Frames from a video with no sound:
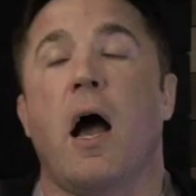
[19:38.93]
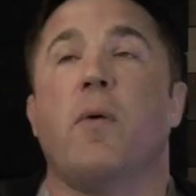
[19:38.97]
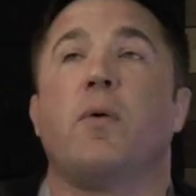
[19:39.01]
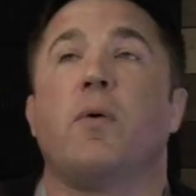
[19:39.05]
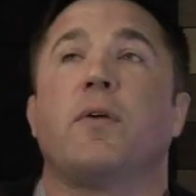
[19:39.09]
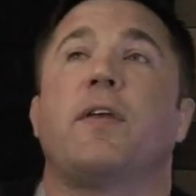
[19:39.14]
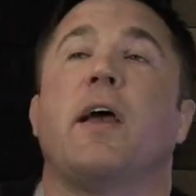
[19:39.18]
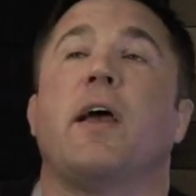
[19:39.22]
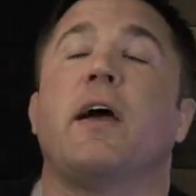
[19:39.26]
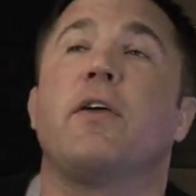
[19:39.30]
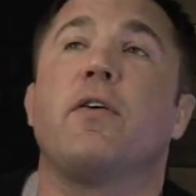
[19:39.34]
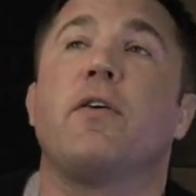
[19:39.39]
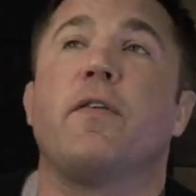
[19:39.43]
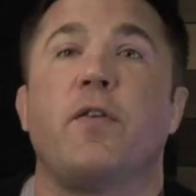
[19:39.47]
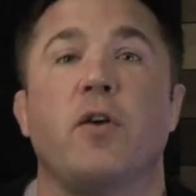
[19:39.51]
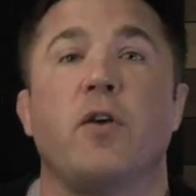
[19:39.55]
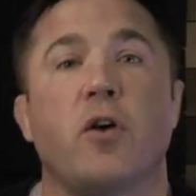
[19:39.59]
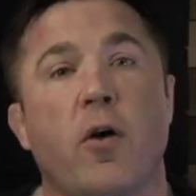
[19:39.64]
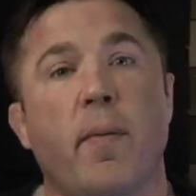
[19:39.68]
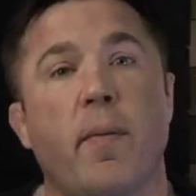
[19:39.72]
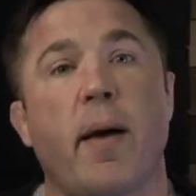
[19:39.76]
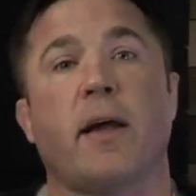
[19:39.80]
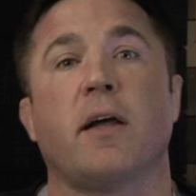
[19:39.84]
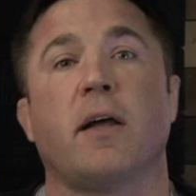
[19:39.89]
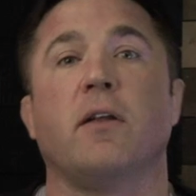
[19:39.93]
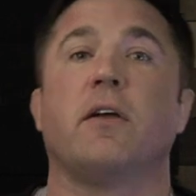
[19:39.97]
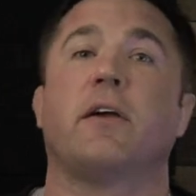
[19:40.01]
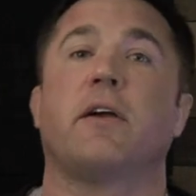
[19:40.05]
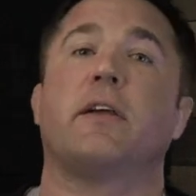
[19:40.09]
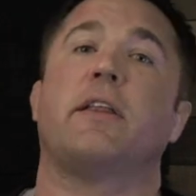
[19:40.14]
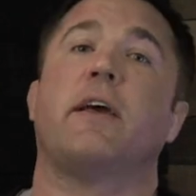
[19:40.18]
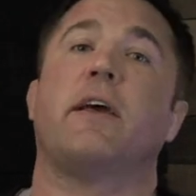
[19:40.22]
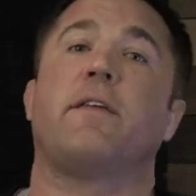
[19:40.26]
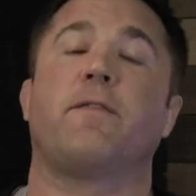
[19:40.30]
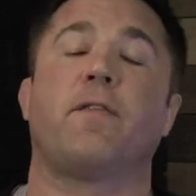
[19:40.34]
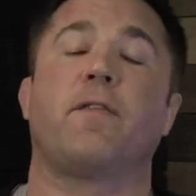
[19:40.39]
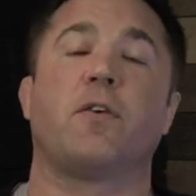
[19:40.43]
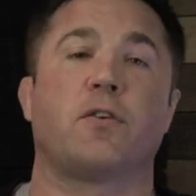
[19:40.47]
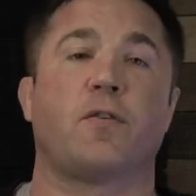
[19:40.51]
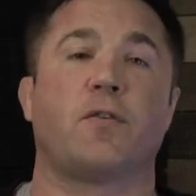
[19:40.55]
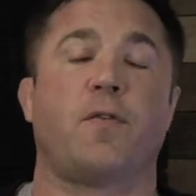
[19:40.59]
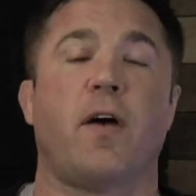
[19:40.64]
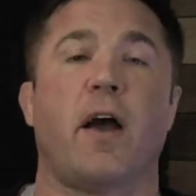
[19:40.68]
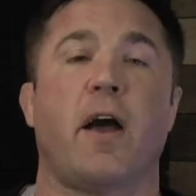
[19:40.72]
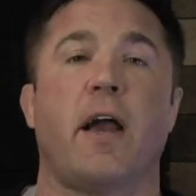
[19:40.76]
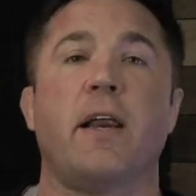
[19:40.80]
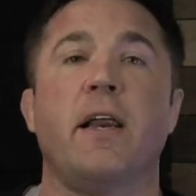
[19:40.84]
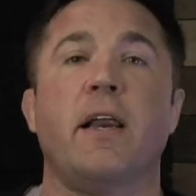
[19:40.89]
I will tell you, if you go back and look at that first
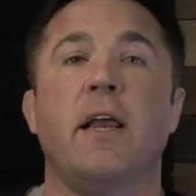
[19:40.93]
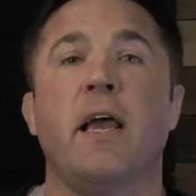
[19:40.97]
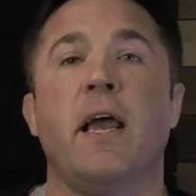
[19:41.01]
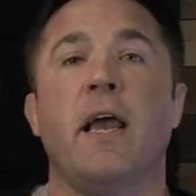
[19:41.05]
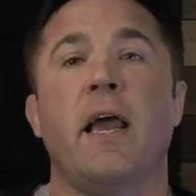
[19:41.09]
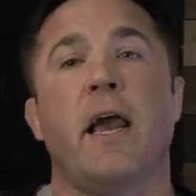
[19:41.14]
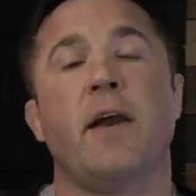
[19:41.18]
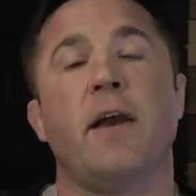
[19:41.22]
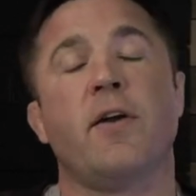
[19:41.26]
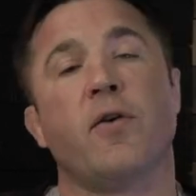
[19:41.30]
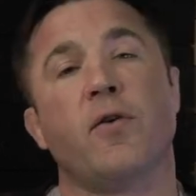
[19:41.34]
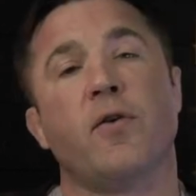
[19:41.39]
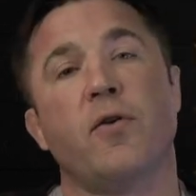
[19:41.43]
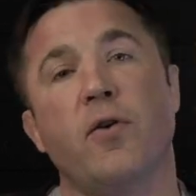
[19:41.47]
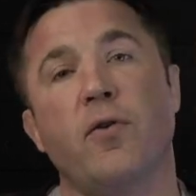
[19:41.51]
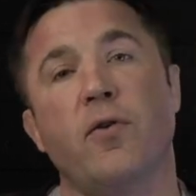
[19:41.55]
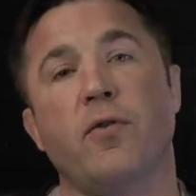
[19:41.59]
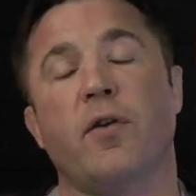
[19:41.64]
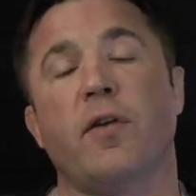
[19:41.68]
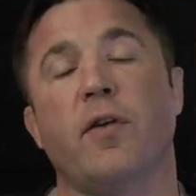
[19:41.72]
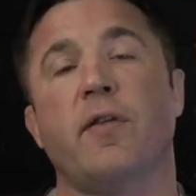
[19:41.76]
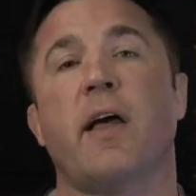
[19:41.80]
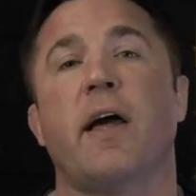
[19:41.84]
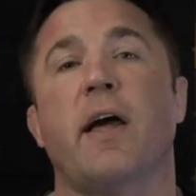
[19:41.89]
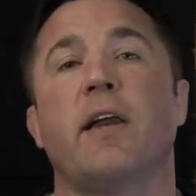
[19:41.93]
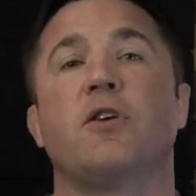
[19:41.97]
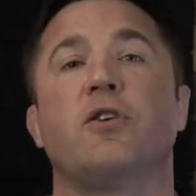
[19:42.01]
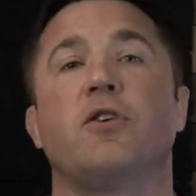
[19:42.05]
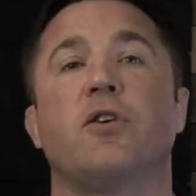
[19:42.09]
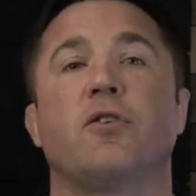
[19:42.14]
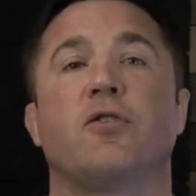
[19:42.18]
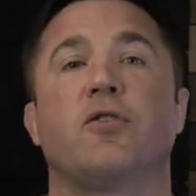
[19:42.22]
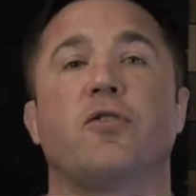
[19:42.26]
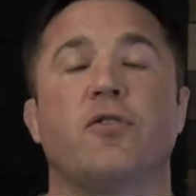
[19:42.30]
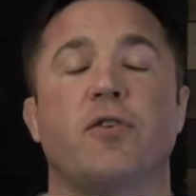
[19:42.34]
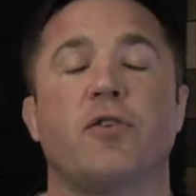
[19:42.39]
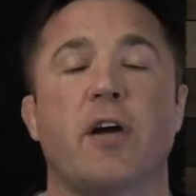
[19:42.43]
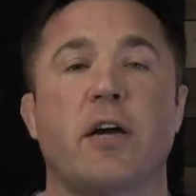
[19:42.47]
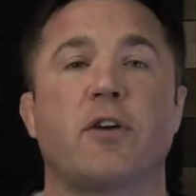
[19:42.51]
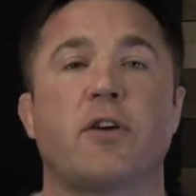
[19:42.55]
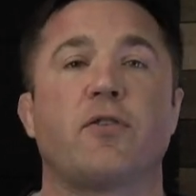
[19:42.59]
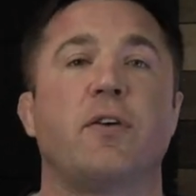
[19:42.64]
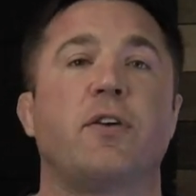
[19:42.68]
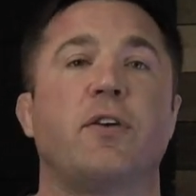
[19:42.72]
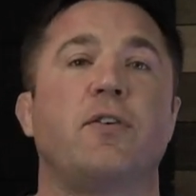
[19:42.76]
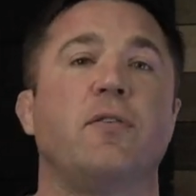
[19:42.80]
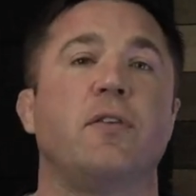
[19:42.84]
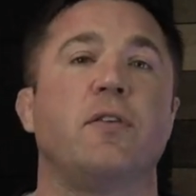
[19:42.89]
fight and you're using that as your
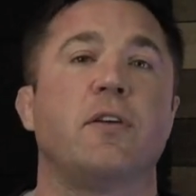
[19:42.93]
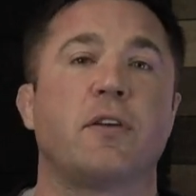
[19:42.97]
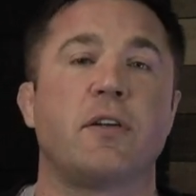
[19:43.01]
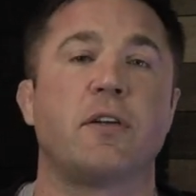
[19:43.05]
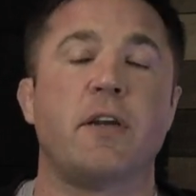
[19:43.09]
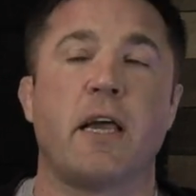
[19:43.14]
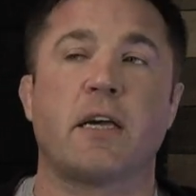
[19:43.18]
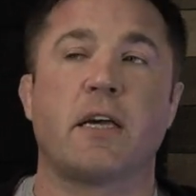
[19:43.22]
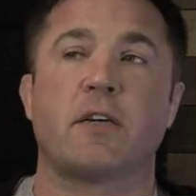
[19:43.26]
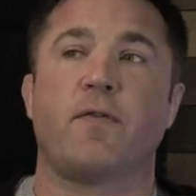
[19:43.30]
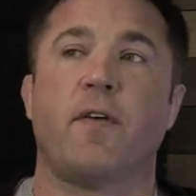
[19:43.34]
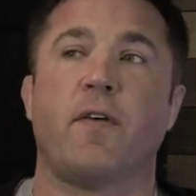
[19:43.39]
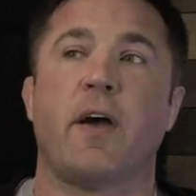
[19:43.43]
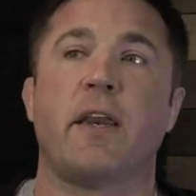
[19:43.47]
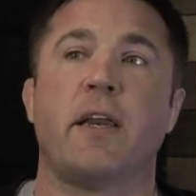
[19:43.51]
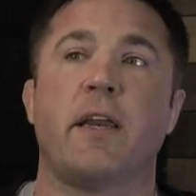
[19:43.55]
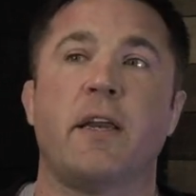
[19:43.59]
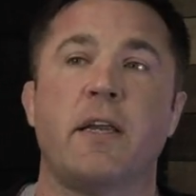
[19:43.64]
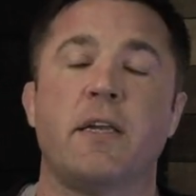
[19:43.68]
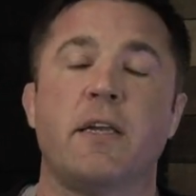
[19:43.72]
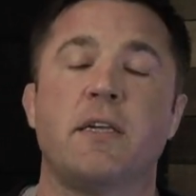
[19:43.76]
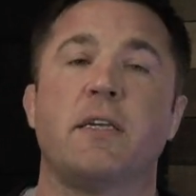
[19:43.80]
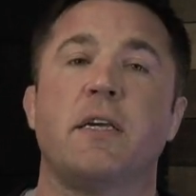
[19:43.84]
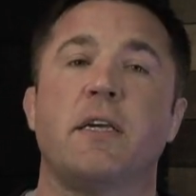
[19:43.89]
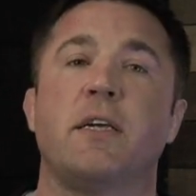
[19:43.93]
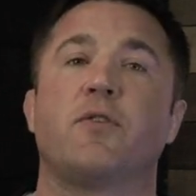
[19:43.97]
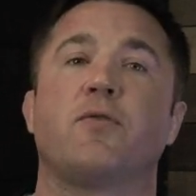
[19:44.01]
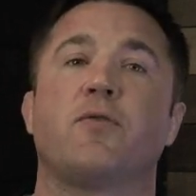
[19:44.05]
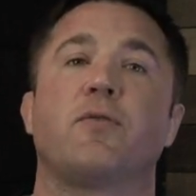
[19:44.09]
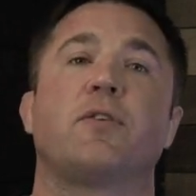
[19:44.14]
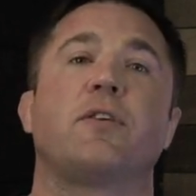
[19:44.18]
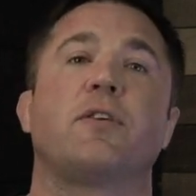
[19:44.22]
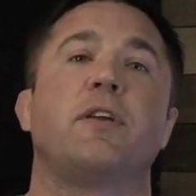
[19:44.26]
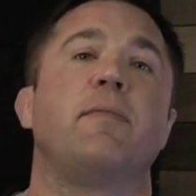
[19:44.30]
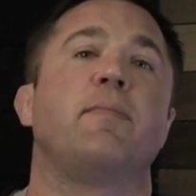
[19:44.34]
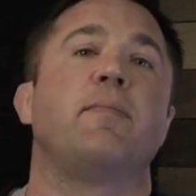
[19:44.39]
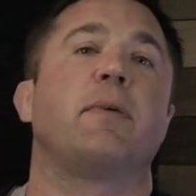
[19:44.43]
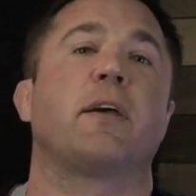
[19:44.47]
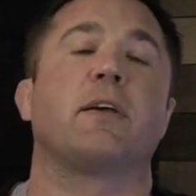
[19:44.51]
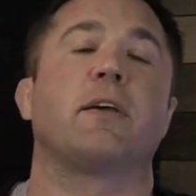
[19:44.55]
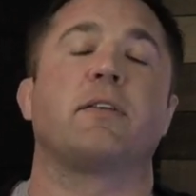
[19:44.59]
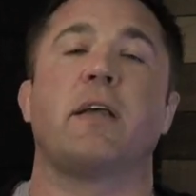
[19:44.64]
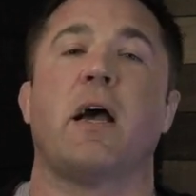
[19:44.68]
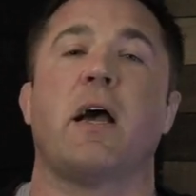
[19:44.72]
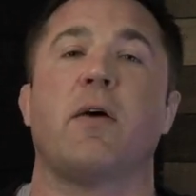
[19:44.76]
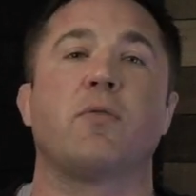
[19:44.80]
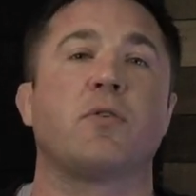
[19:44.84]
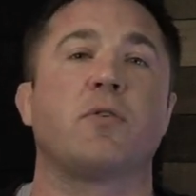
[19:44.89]
trajectory to this next fight, it is interesting
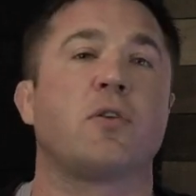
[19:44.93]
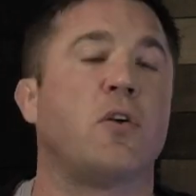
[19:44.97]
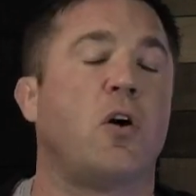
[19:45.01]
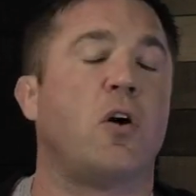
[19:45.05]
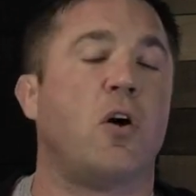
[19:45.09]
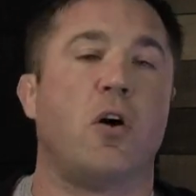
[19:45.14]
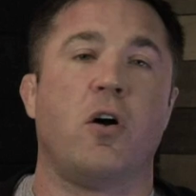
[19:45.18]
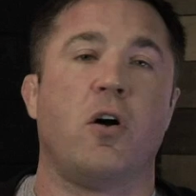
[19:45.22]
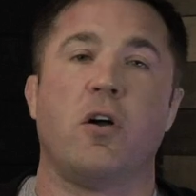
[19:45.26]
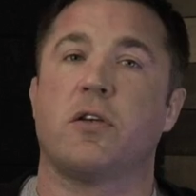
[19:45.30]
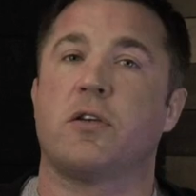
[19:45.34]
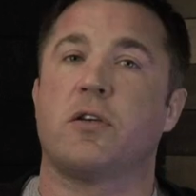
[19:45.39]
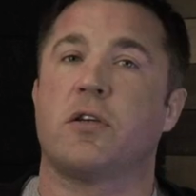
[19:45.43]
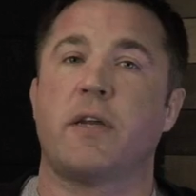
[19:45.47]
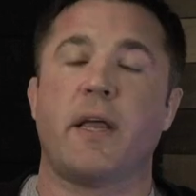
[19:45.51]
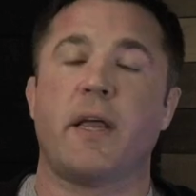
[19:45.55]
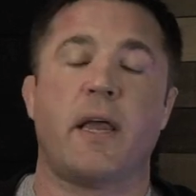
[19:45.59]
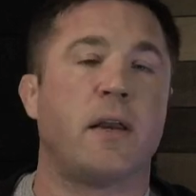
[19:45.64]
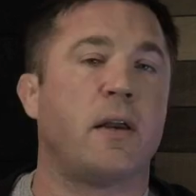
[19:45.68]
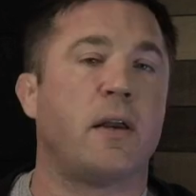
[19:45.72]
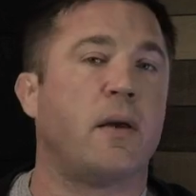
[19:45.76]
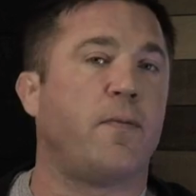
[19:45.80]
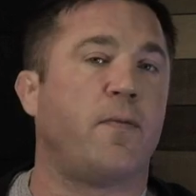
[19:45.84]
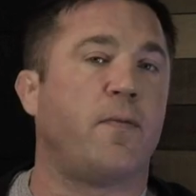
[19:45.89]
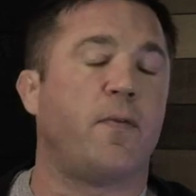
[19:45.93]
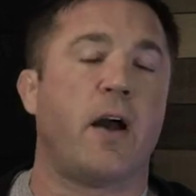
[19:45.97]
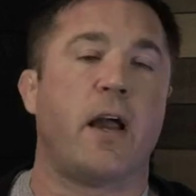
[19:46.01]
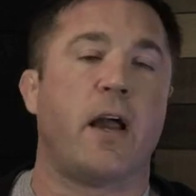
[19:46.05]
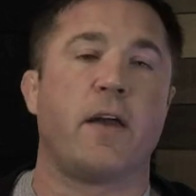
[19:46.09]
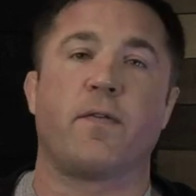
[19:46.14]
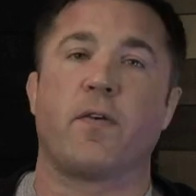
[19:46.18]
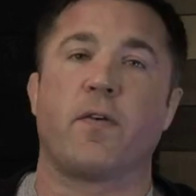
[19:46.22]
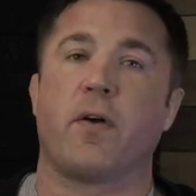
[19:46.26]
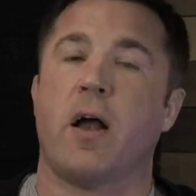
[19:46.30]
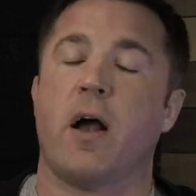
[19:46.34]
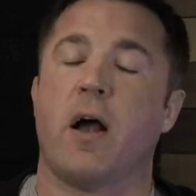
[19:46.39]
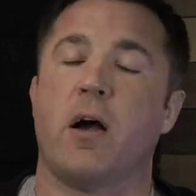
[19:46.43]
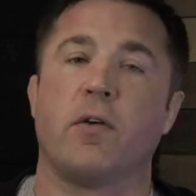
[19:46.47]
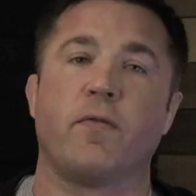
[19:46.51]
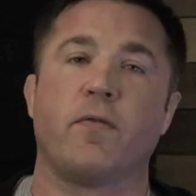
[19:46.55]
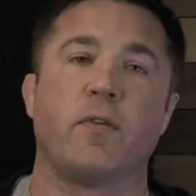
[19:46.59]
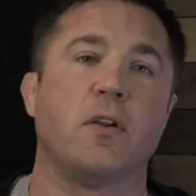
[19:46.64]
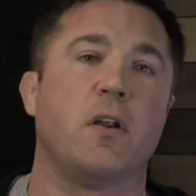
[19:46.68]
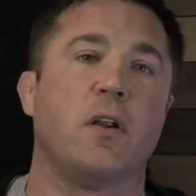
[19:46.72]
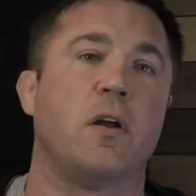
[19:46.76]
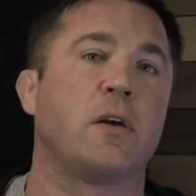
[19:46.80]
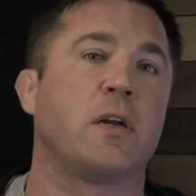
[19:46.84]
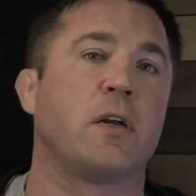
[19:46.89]
because that was an all stand-up fight for
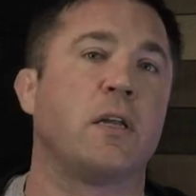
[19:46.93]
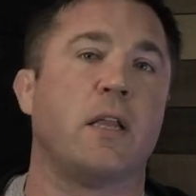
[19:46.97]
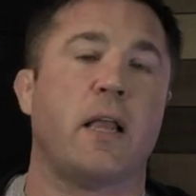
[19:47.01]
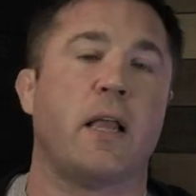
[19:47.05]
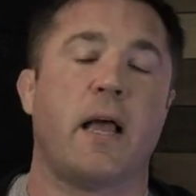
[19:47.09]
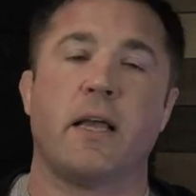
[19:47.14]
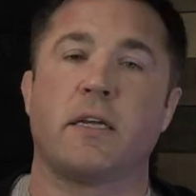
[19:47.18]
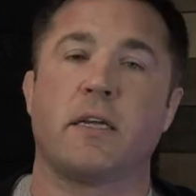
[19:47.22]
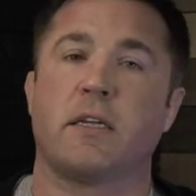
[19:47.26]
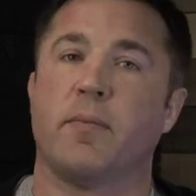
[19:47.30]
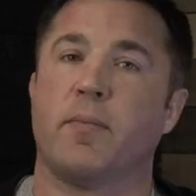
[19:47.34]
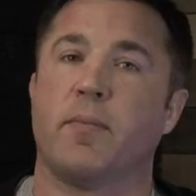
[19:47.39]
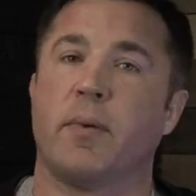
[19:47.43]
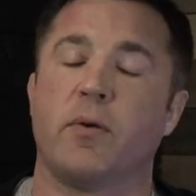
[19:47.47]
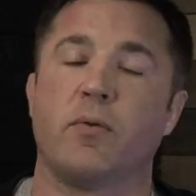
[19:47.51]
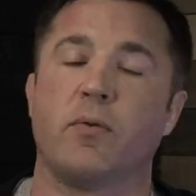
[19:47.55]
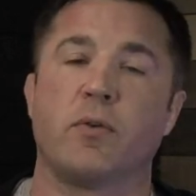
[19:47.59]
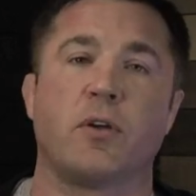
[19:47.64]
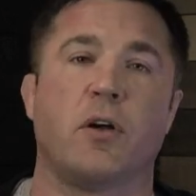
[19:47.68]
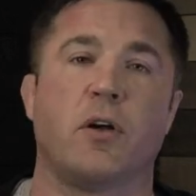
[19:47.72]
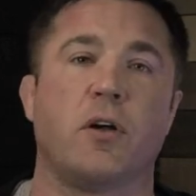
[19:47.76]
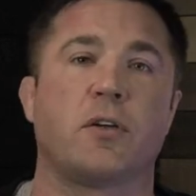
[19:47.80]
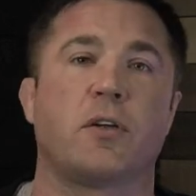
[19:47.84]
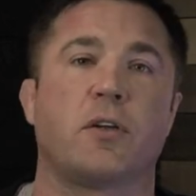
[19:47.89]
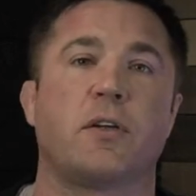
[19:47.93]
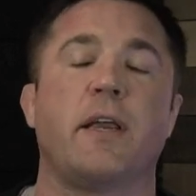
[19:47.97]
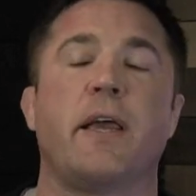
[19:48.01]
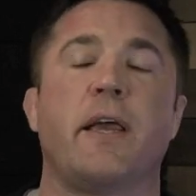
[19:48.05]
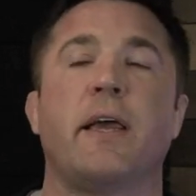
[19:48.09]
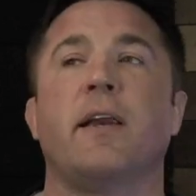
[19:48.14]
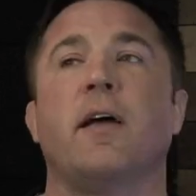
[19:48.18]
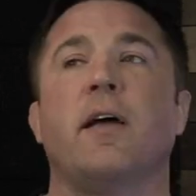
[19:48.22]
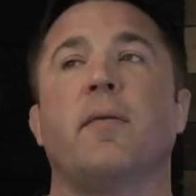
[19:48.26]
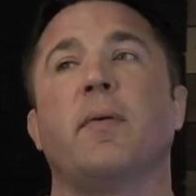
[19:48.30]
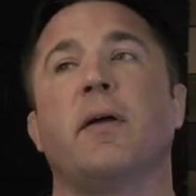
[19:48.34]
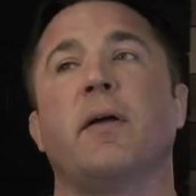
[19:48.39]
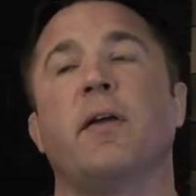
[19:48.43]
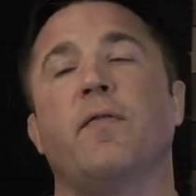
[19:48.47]
however long it lasted, but it was all stand-up.